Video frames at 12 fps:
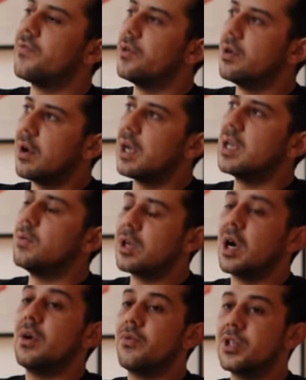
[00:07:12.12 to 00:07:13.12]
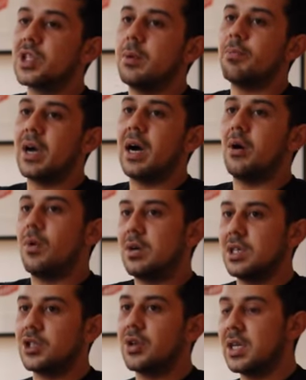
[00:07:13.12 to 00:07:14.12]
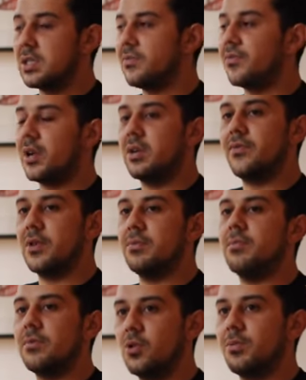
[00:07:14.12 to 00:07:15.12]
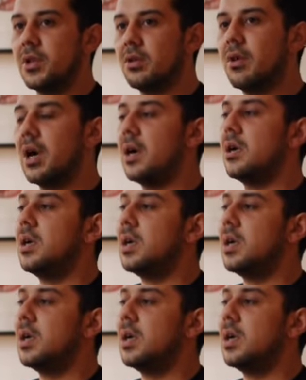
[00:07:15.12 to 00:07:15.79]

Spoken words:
I thought, right, here we go. If we jump out while this train's in front of them, we'll be alright.